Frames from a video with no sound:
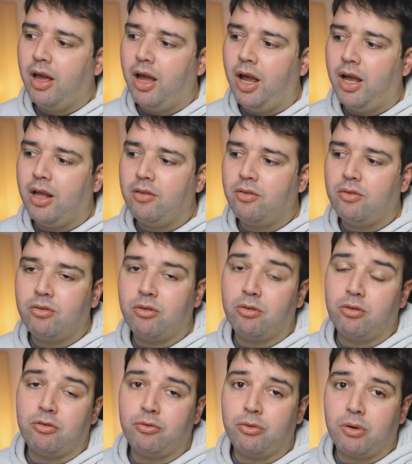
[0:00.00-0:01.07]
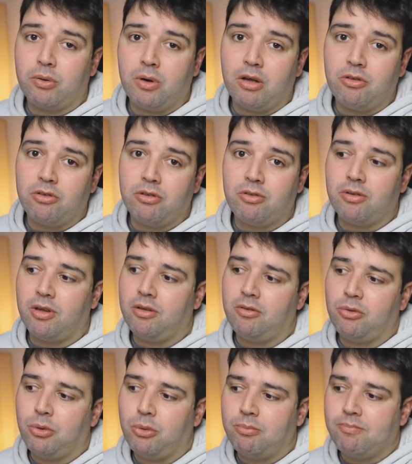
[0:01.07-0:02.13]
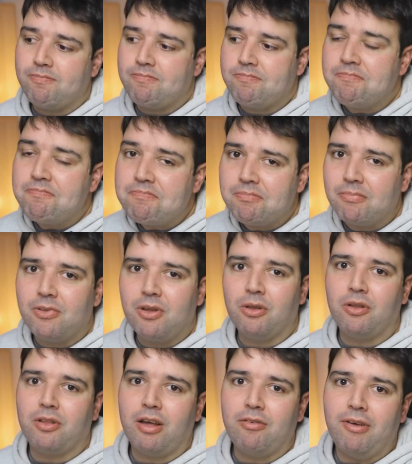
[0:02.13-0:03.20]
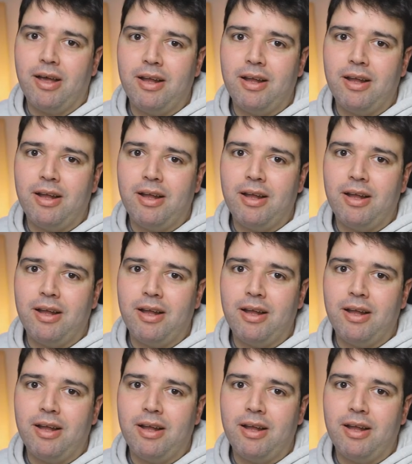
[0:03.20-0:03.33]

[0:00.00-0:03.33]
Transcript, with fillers: and the software crashes and so you don't have